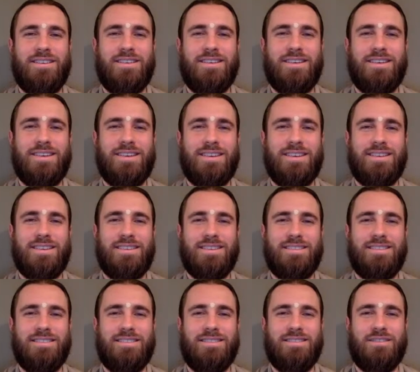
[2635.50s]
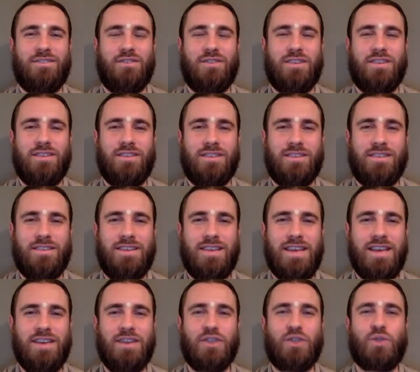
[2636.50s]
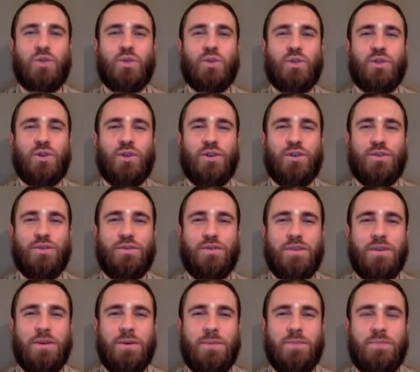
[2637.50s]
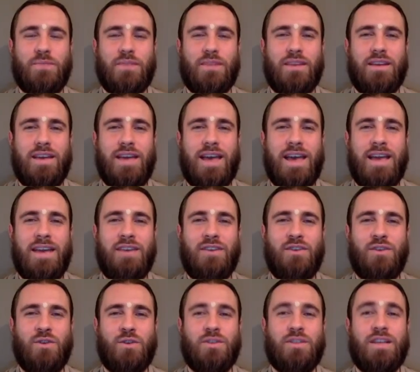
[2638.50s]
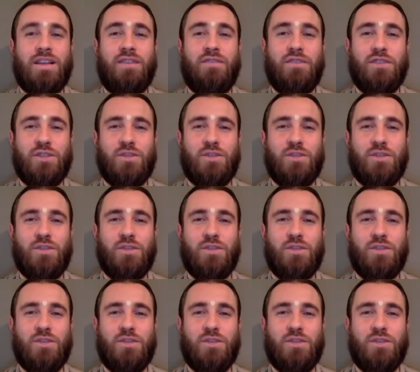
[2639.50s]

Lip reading: the keenness to serve, and your selfish